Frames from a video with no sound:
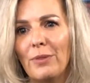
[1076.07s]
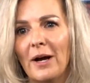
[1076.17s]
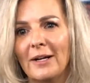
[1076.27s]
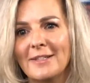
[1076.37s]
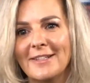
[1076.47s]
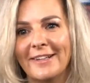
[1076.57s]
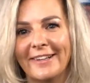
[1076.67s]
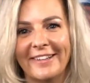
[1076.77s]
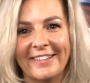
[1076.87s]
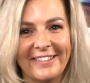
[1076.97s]
that's
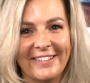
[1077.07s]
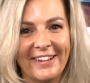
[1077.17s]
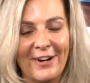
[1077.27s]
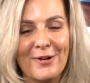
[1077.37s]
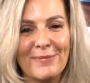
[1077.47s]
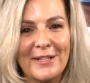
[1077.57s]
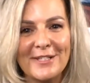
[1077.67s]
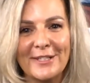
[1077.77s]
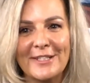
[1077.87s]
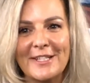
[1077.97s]

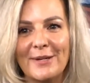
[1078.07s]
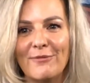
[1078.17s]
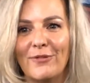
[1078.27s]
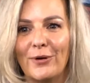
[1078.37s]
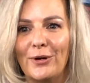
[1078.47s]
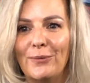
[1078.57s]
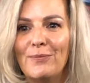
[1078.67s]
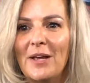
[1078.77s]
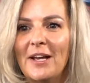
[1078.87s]
a good tip for you.